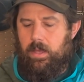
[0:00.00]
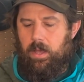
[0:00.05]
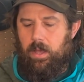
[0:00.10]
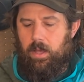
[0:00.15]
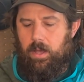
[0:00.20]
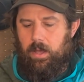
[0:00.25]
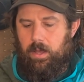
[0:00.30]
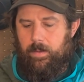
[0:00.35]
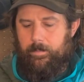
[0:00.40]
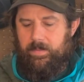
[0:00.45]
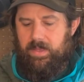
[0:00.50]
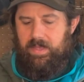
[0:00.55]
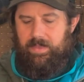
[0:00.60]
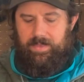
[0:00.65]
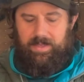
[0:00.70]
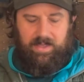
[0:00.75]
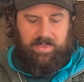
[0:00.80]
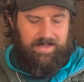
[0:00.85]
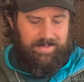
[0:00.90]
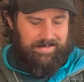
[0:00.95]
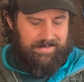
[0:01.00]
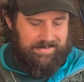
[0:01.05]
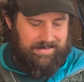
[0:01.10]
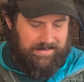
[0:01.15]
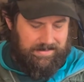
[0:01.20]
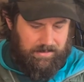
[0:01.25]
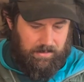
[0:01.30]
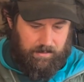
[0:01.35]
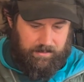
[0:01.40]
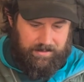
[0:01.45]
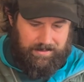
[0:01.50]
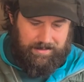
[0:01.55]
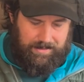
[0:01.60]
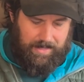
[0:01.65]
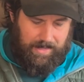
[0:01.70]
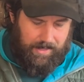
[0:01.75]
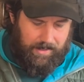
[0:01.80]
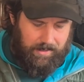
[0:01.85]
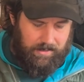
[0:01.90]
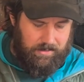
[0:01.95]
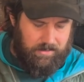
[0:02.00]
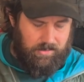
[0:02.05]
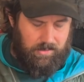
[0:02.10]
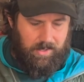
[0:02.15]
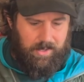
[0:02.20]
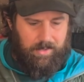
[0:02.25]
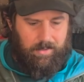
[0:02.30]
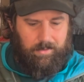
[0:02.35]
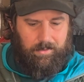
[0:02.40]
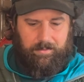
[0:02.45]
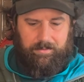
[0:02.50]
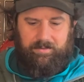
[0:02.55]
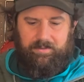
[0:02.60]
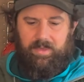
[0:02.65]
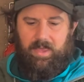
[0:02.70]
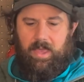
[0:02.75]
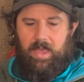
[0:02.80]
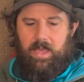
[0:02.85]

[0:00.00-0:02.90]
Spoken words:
And I think this is called the 9 Trails.